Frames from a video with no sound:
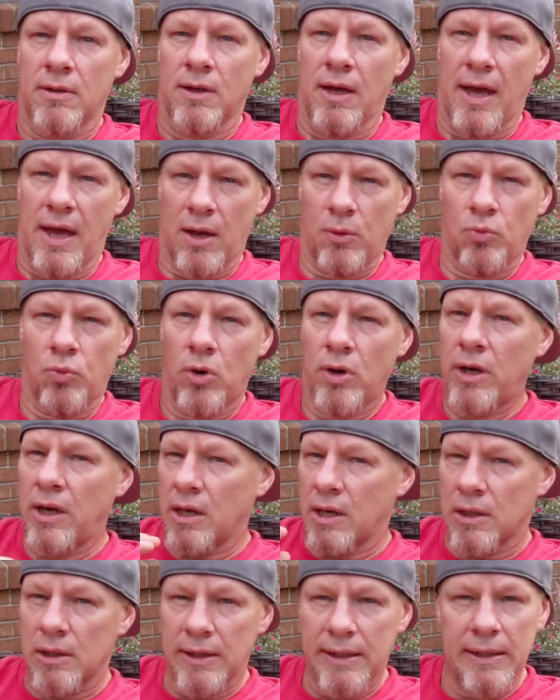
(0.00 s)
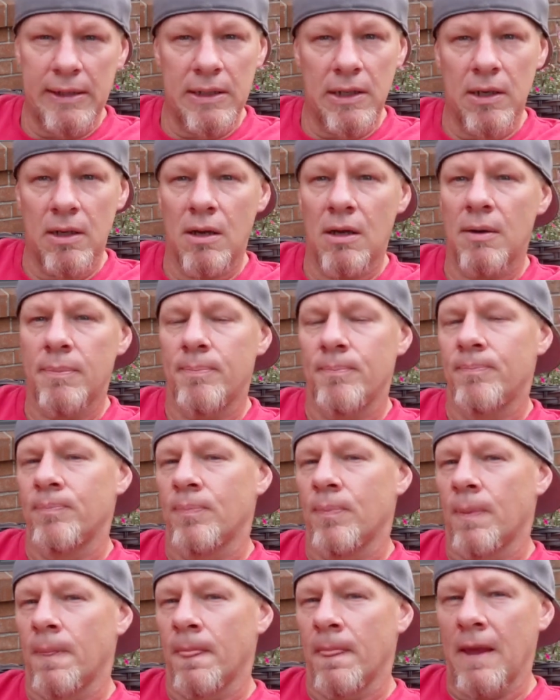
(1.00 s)
I had one, I cleaned it up,
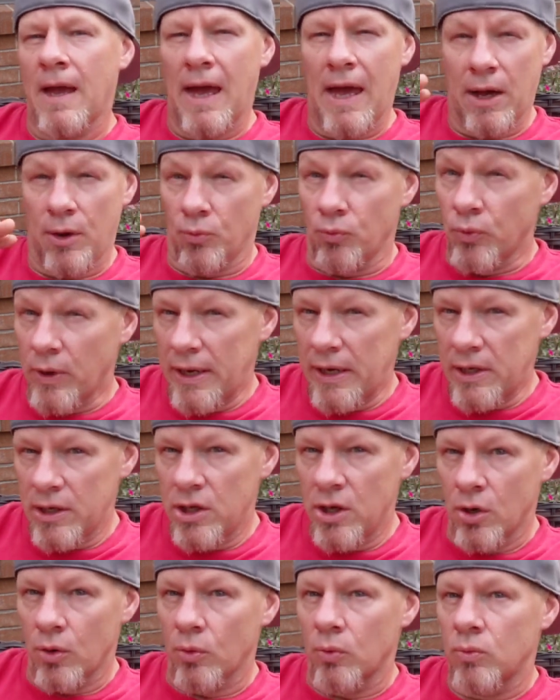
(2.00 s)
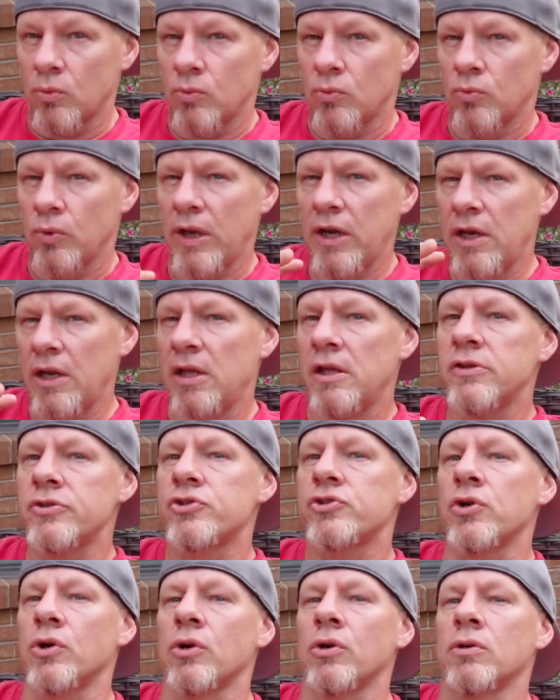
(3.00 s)
I had it ready to go, ready to
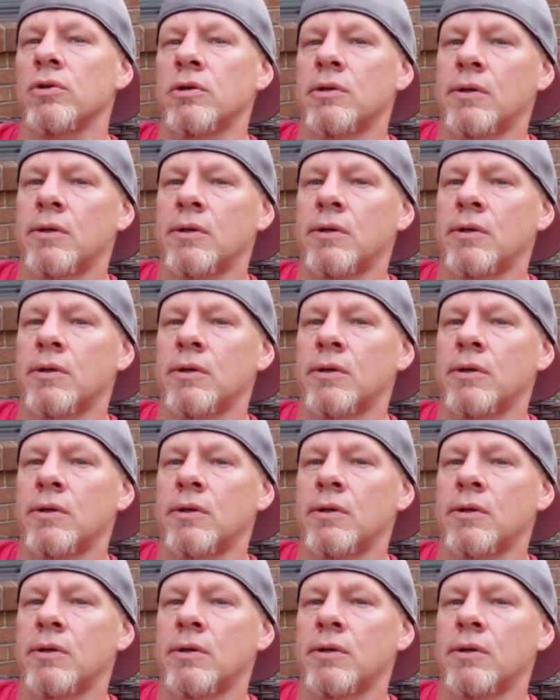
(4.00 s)
insert.